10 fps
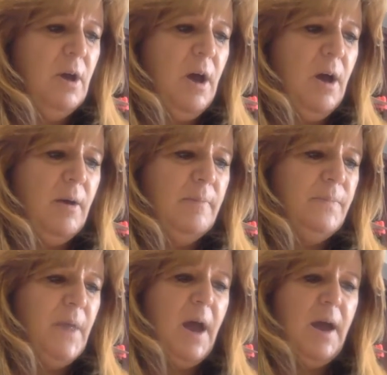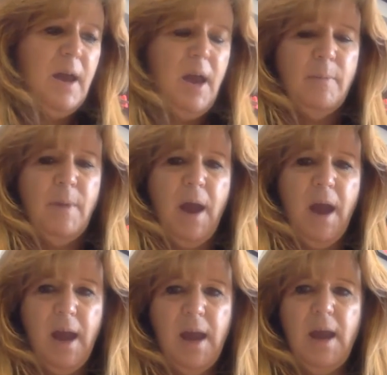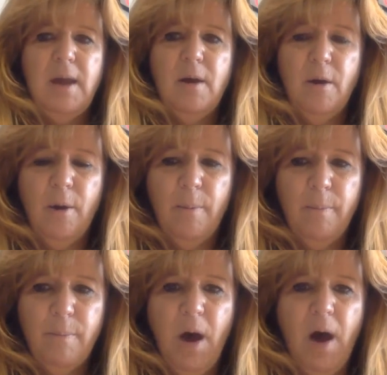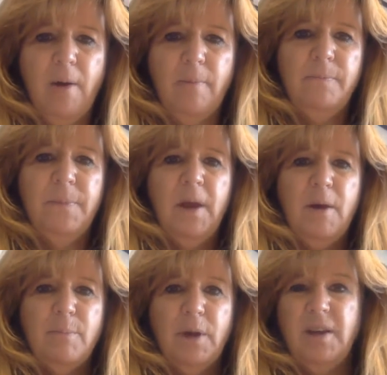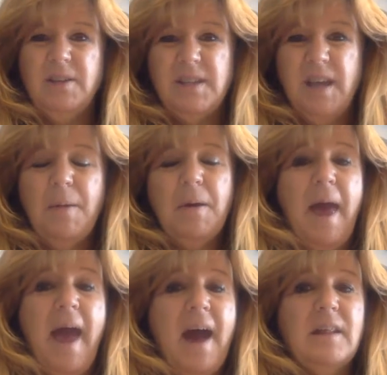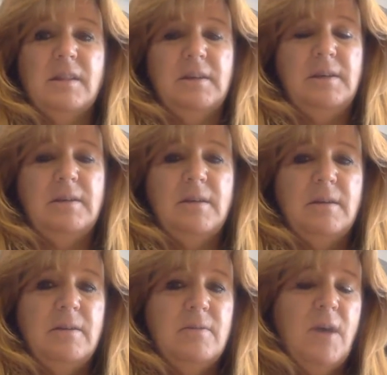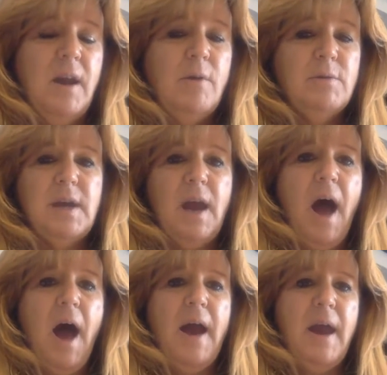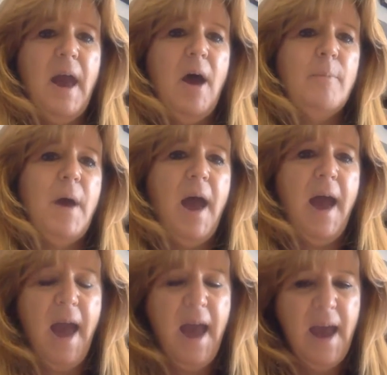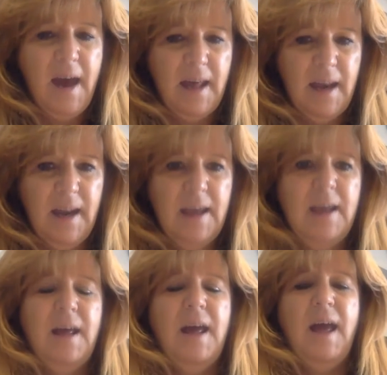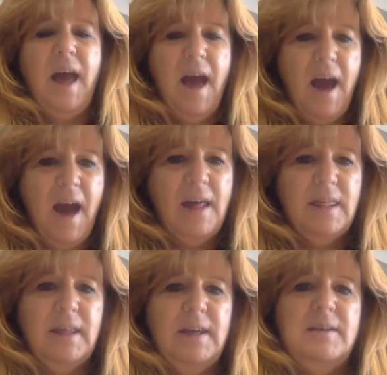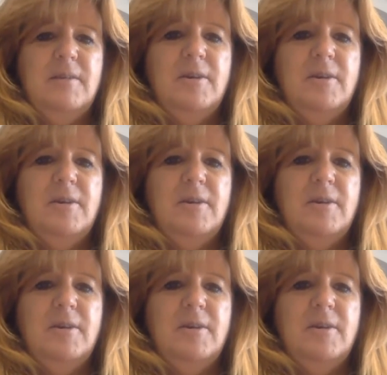I am a mom, but say I'm an athlete, then I would say I am an athlete.